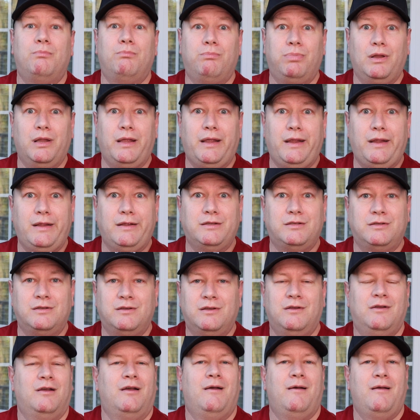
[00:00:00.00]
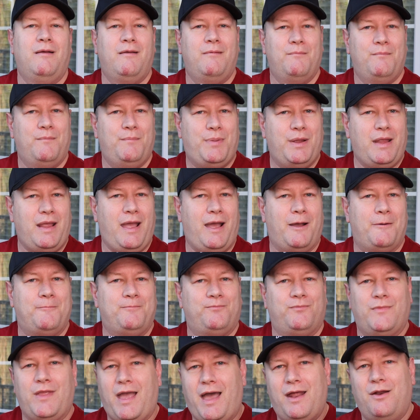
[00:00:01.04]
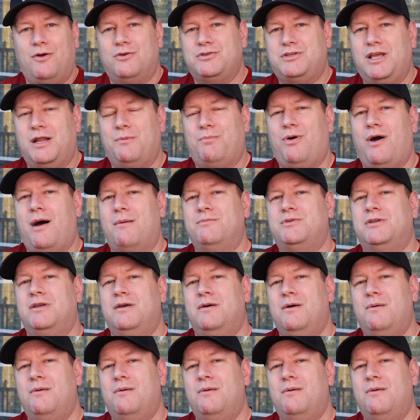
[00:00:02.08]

please. But yeah, at Oceana Palms,